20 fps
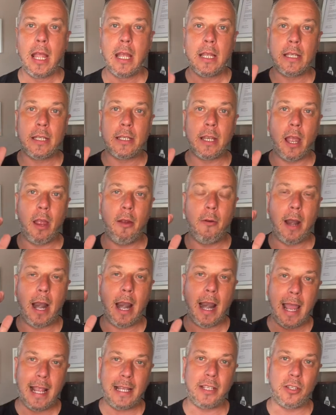So
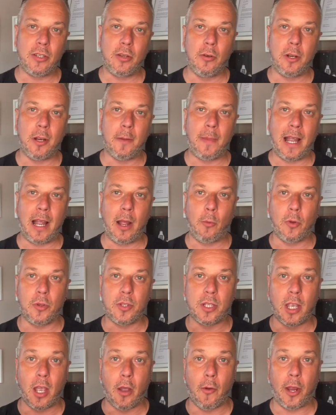let's talk about what's
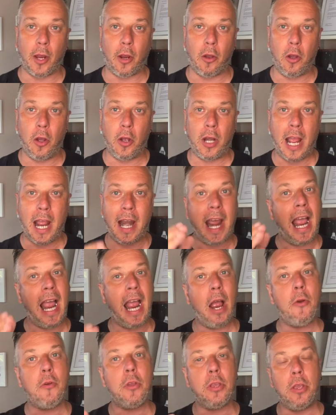going on and
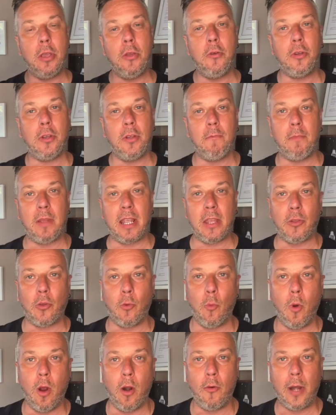how you can beat the
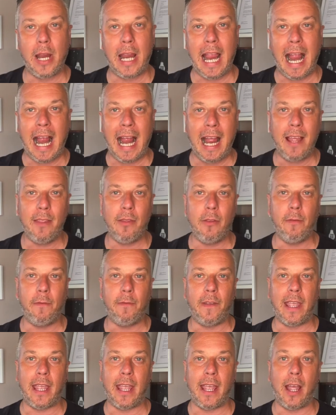worry and the
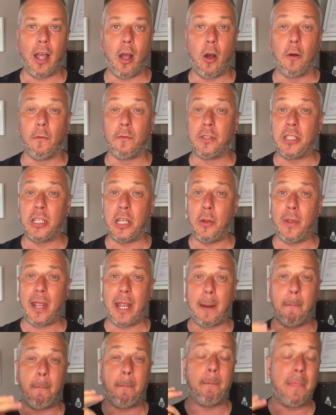fear of
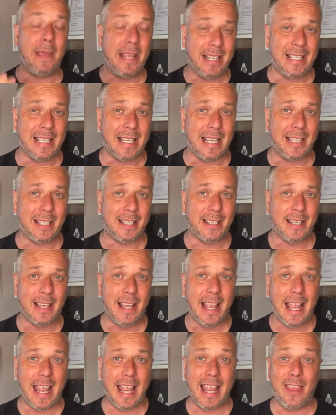doing business
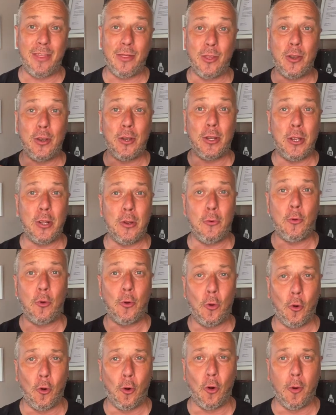in the new
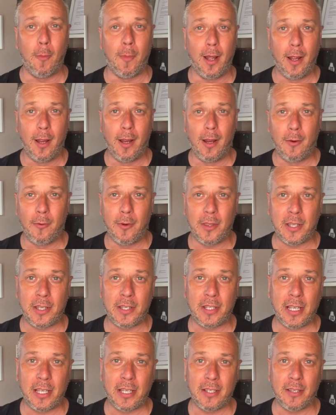norm with a
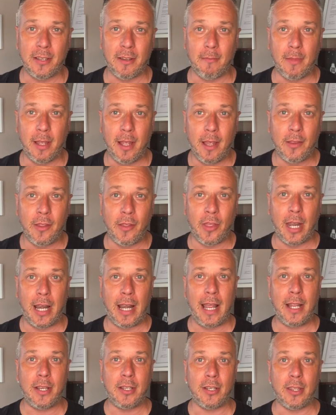system that the
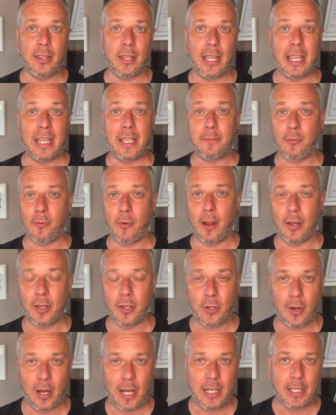legend that is Brian
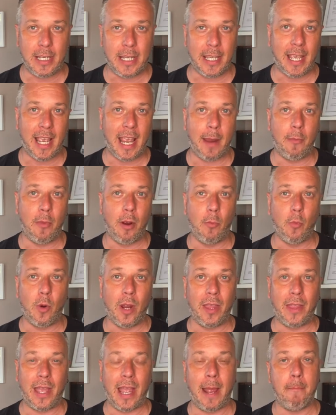Tracy came up
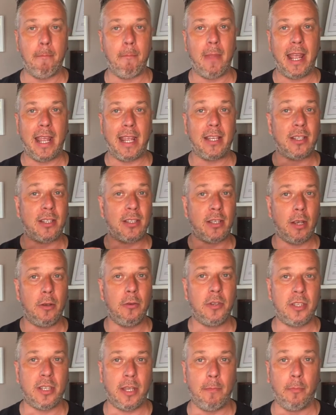with and made so
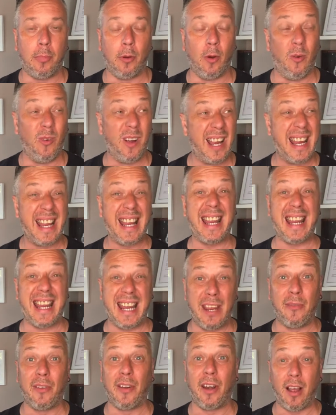simple,
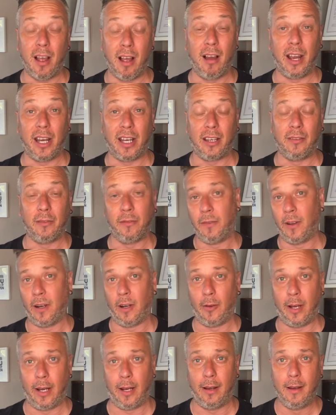even I can
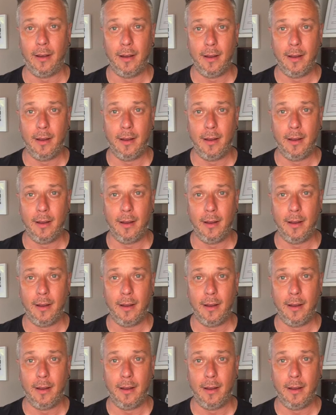follow it.